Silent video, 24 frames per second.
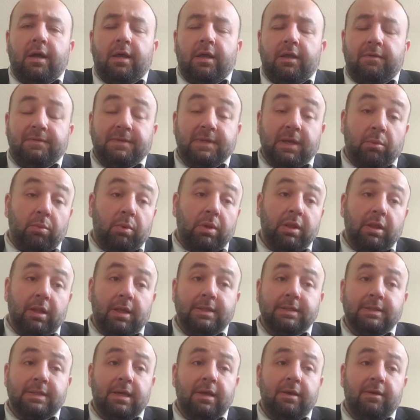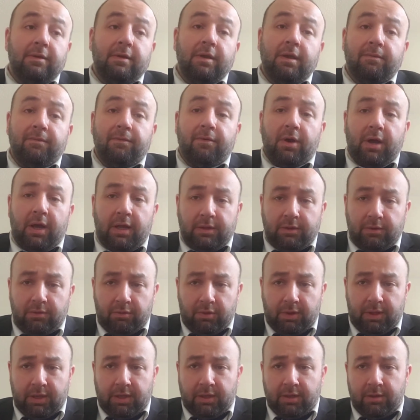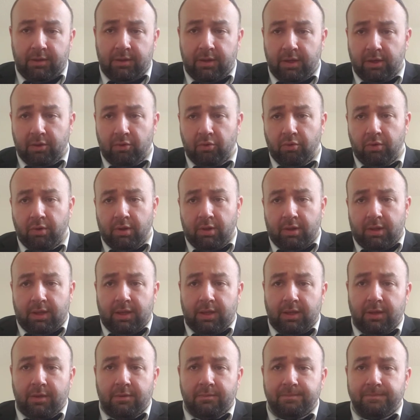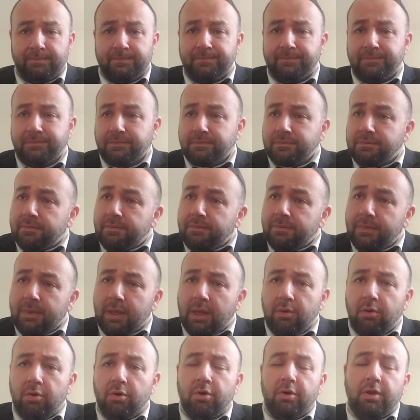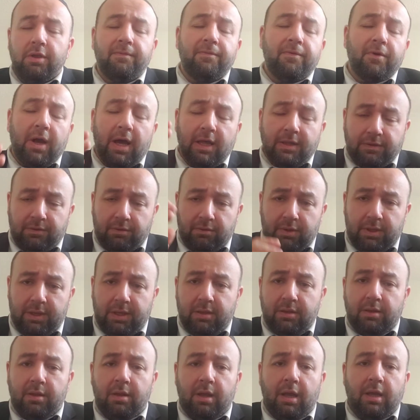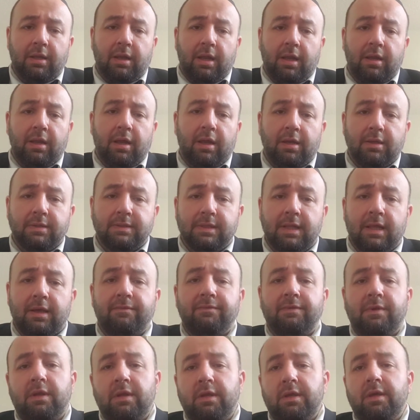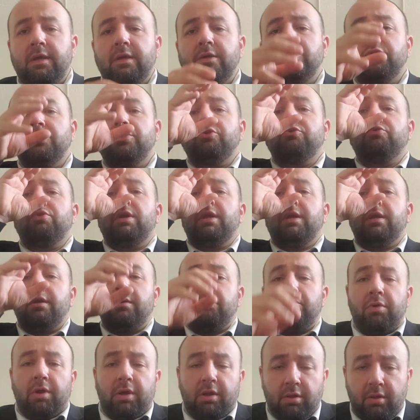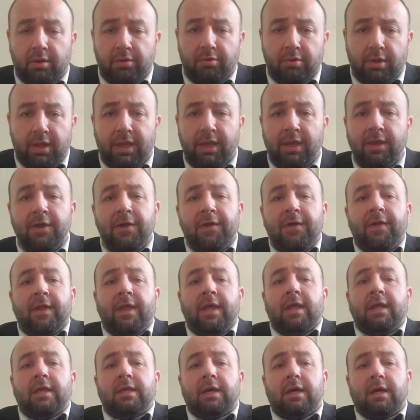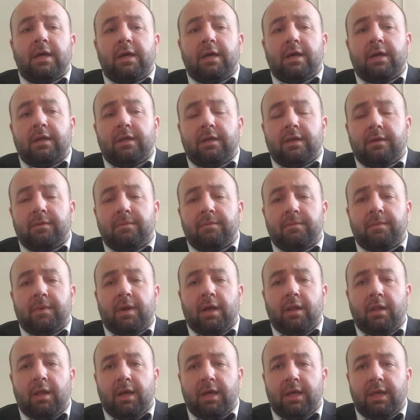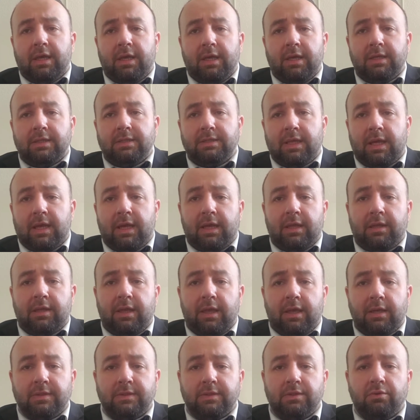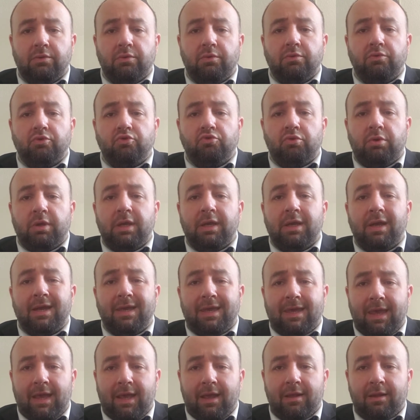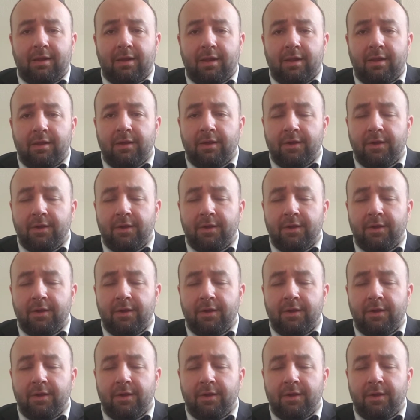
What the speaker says: If someone, let's say, he forgot to lean, he couldn't lean, or he forgot to lean on his left, and he just drank regularly, halacha is that he has to drink again.